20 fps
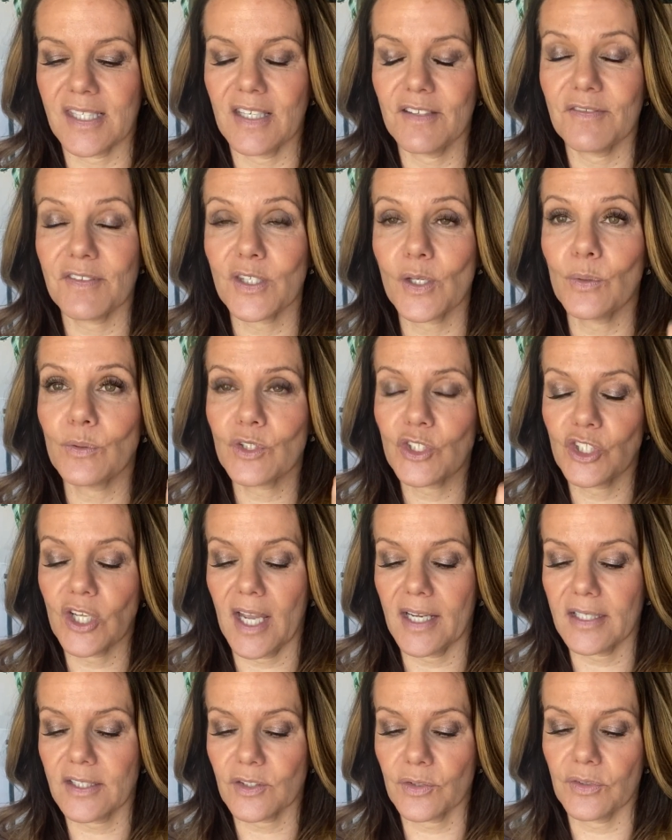If so,
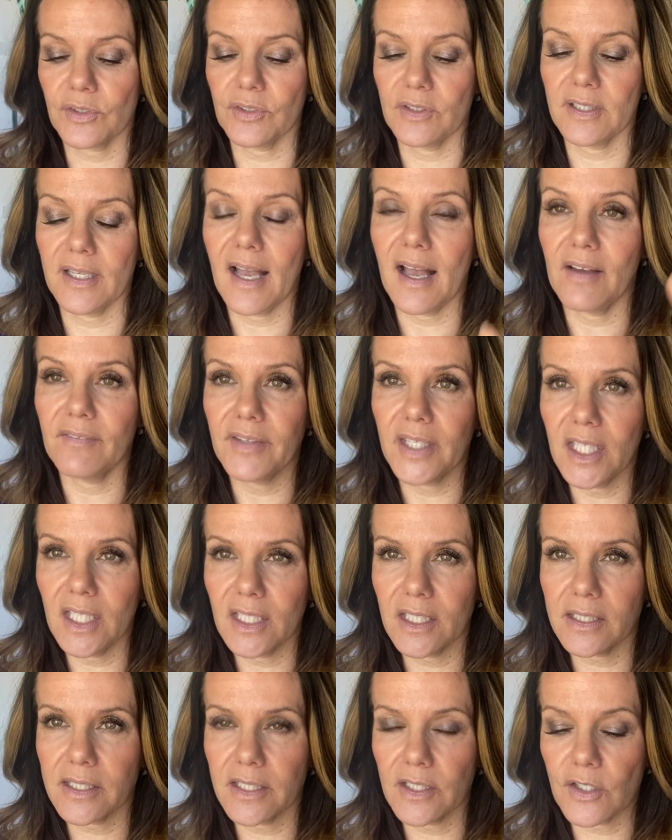check. So there you have
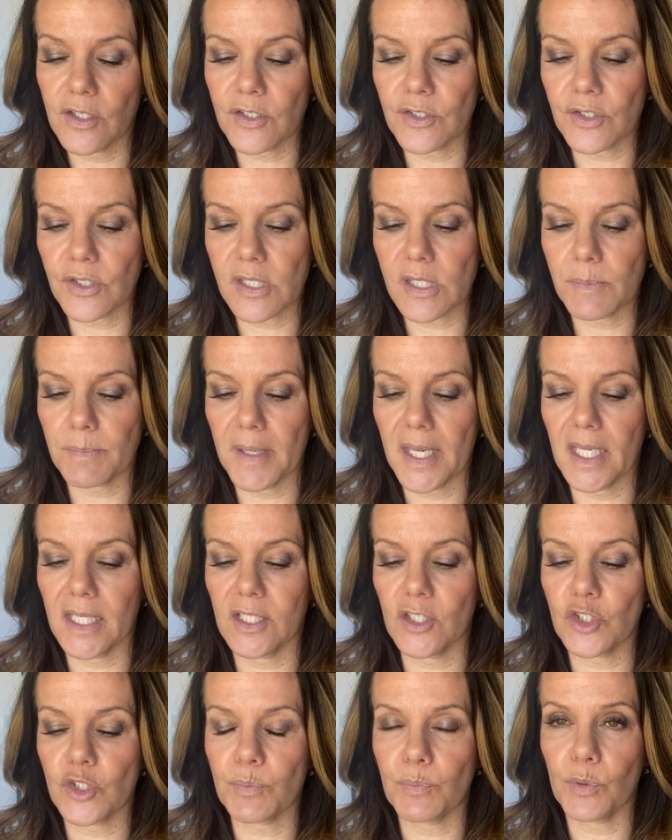English,
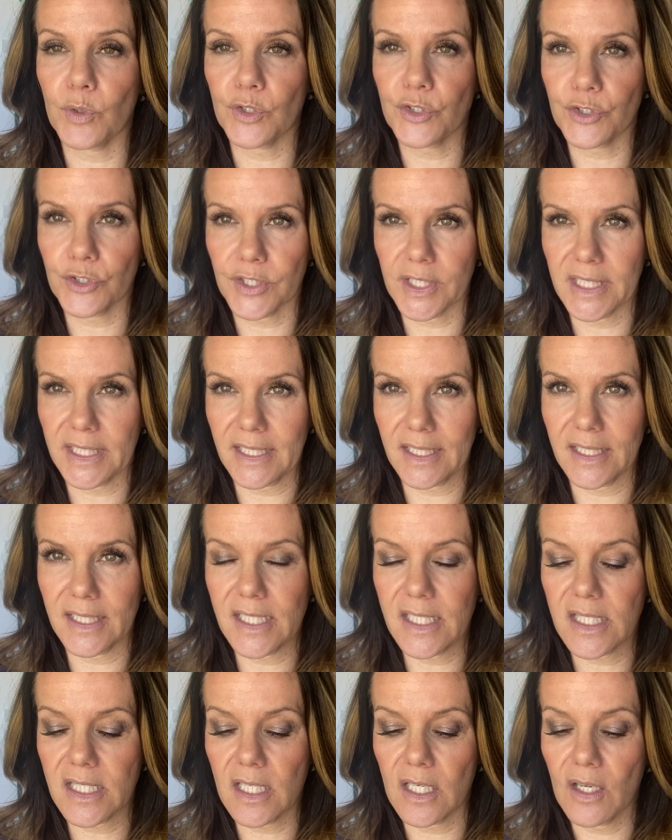Spanish,
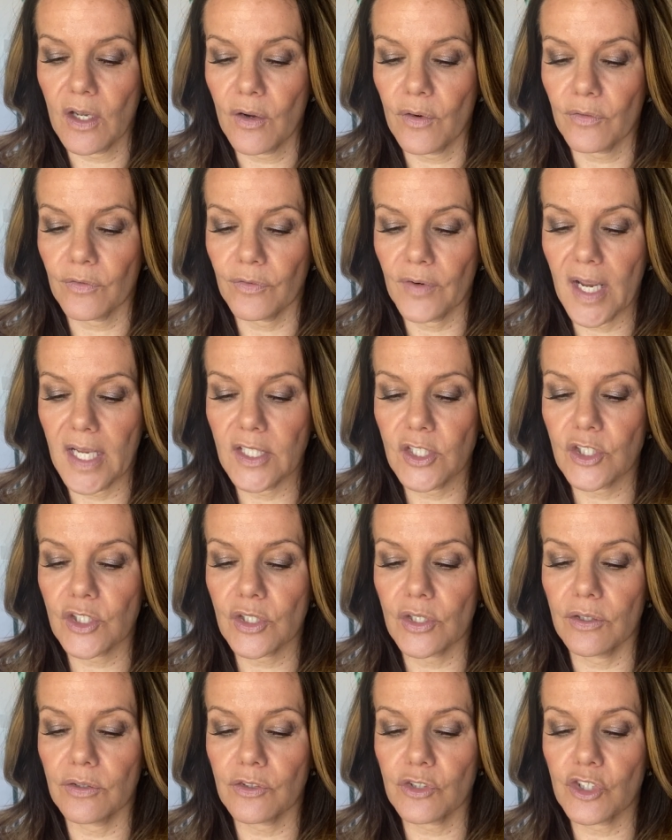Portuguese, French,
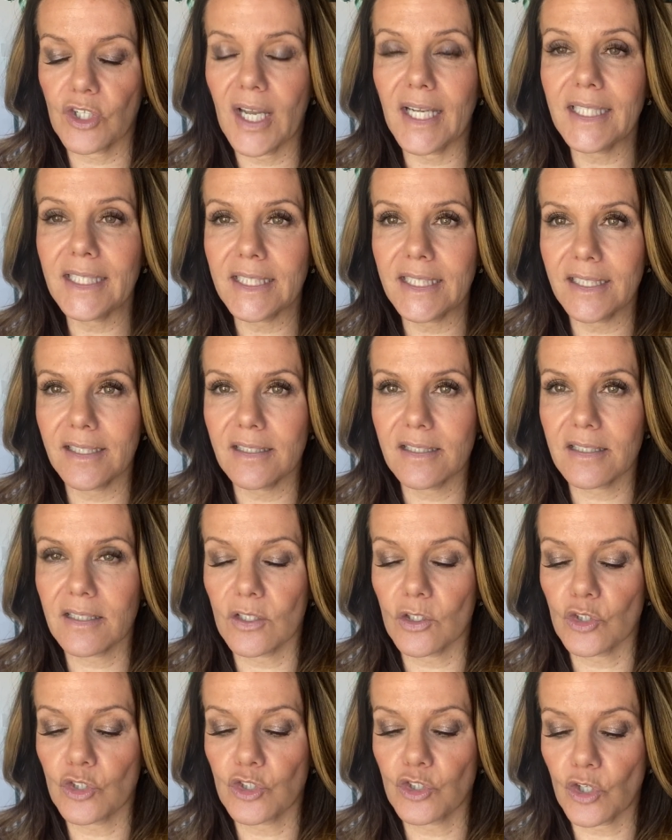Chinese,
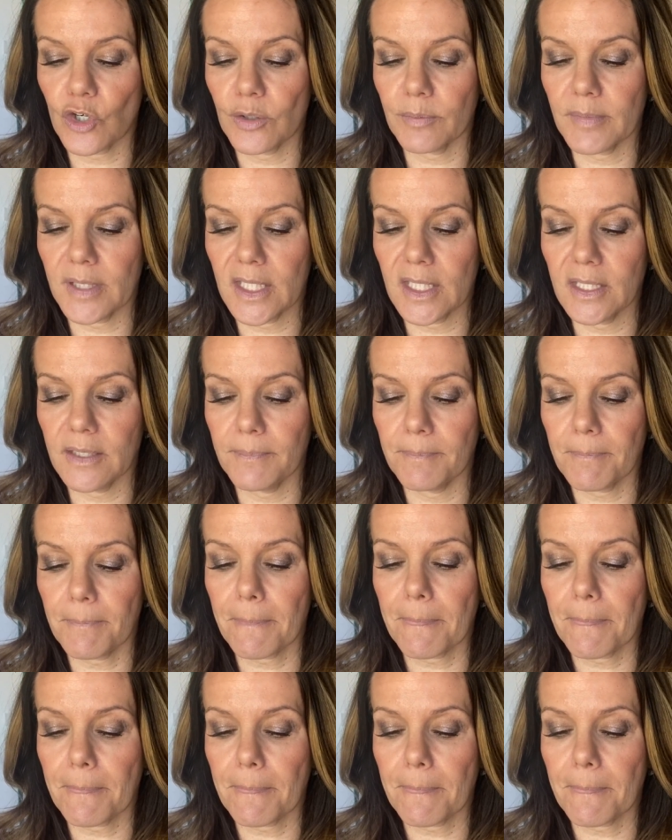German,